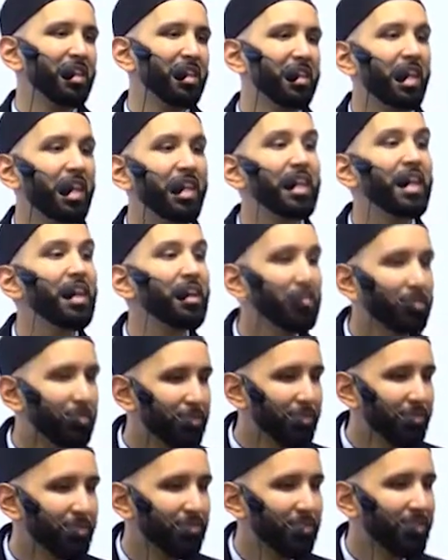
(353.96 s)
they
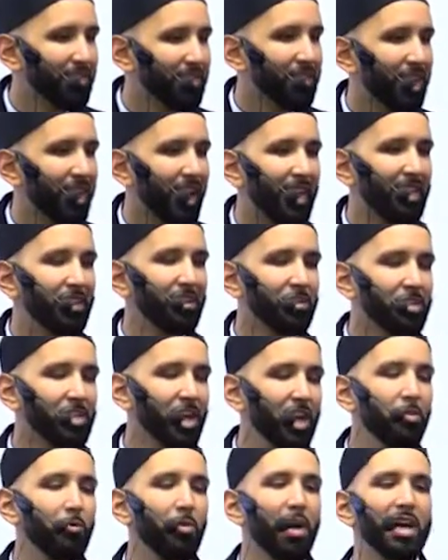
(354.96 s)
give and their
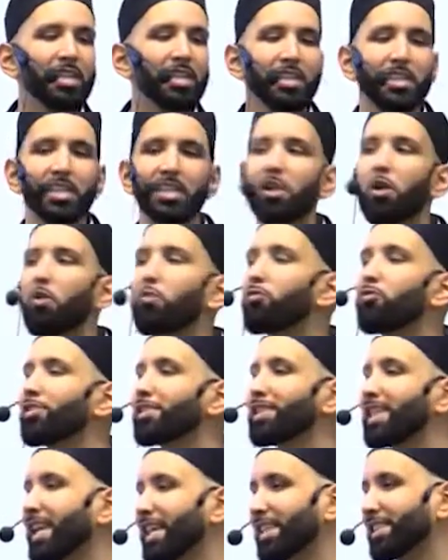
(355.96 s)
generosity
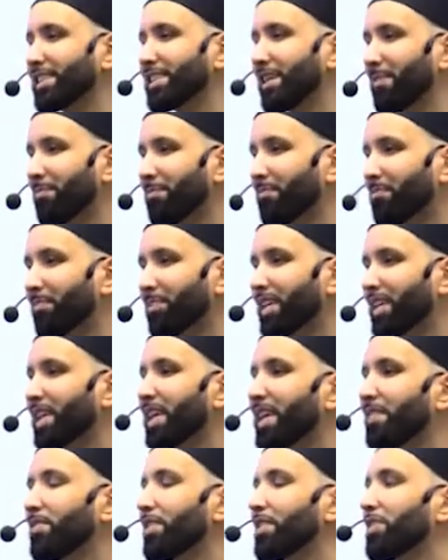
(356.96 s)
overtakes them.
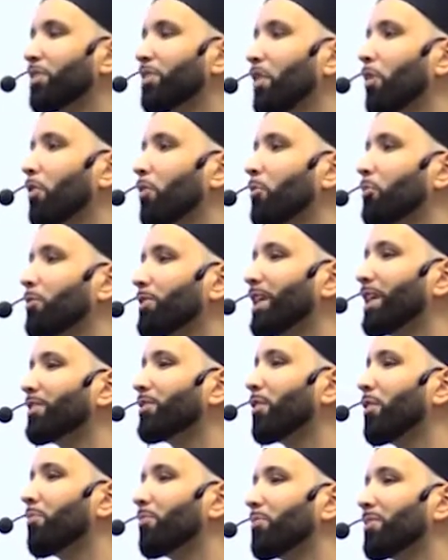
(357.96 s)
Even though they
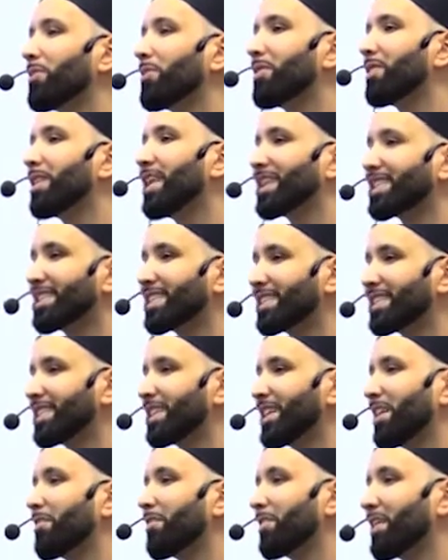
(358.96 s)
don't
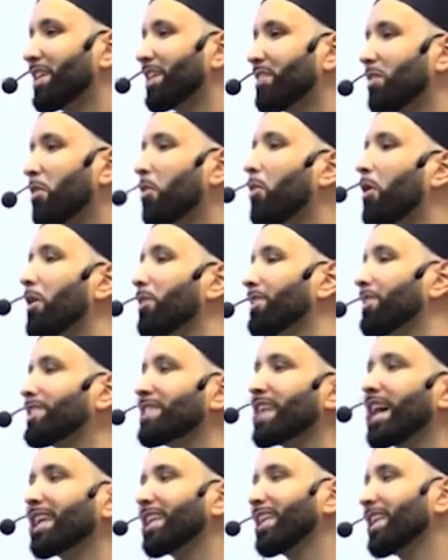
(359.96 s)
necessarily know all the
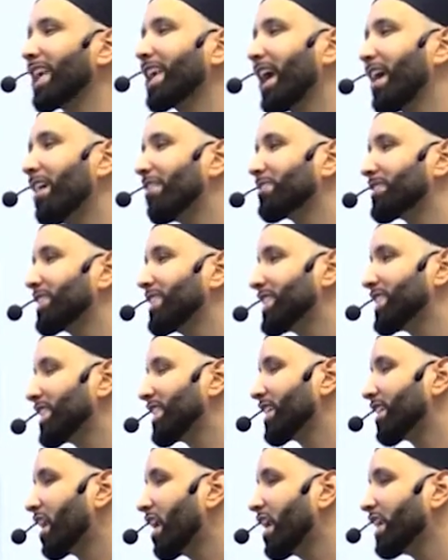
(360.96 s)
technicalities and
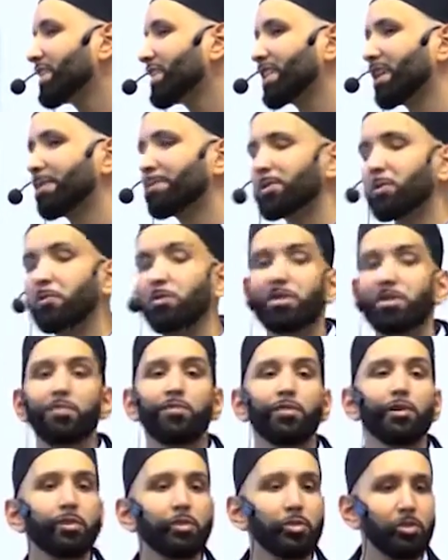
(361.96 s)
the concepts or the
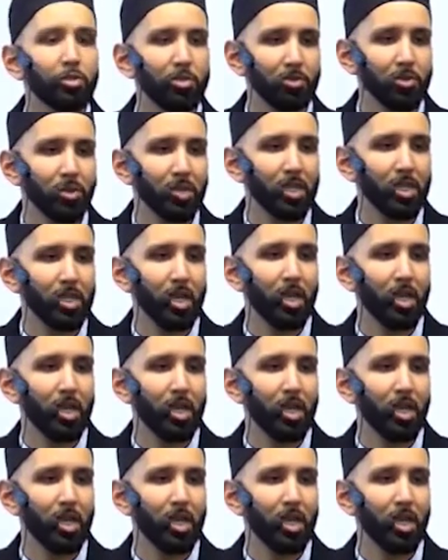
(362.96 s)
virtues